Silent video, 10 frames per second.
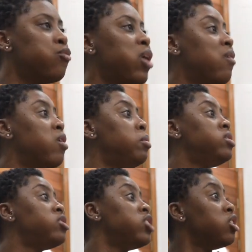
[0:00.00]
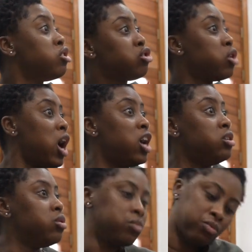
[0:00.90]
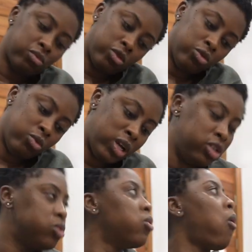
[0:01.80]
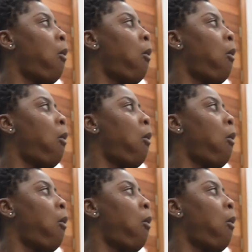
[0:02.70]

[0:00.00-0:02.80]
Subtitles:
If you have a meeting, you're not sure how you should wear this one.